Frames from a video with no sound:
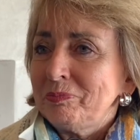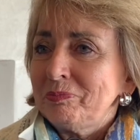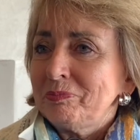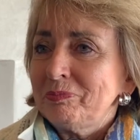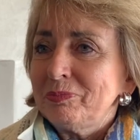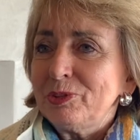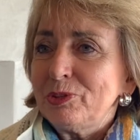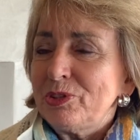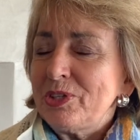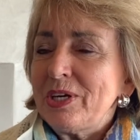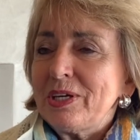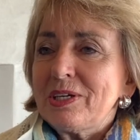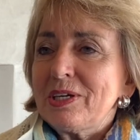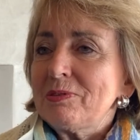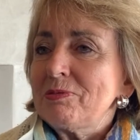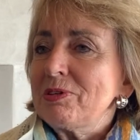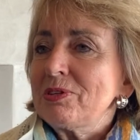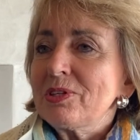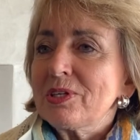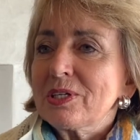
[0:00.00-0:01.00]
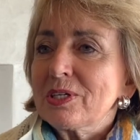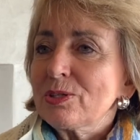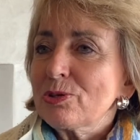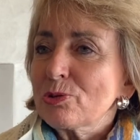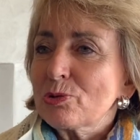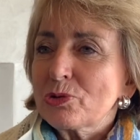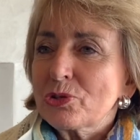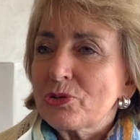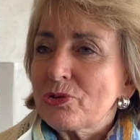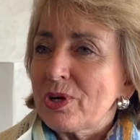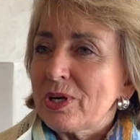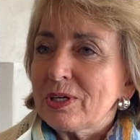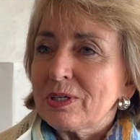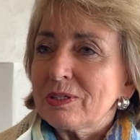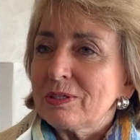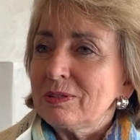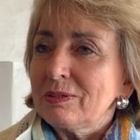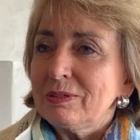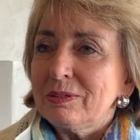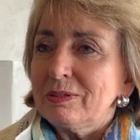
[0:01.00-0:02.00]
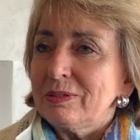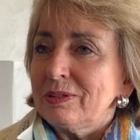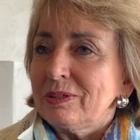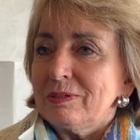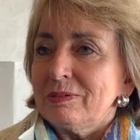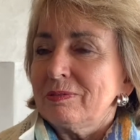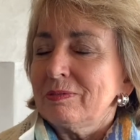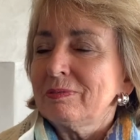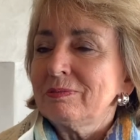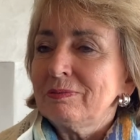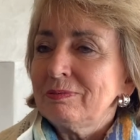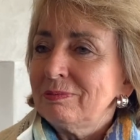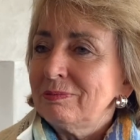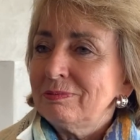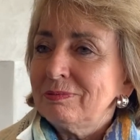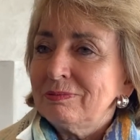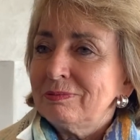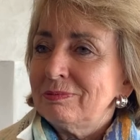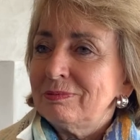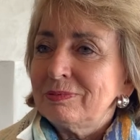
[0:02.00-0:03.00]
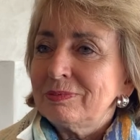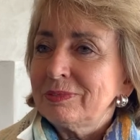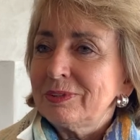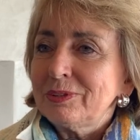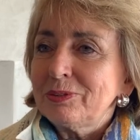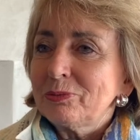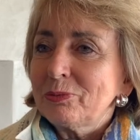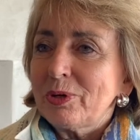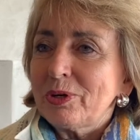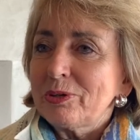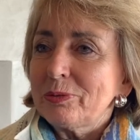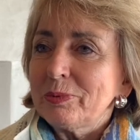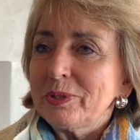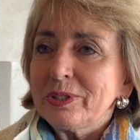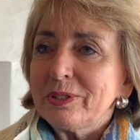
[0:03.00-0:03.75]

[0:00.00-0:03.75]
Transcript: You take everything in your stride. Didn't worry me.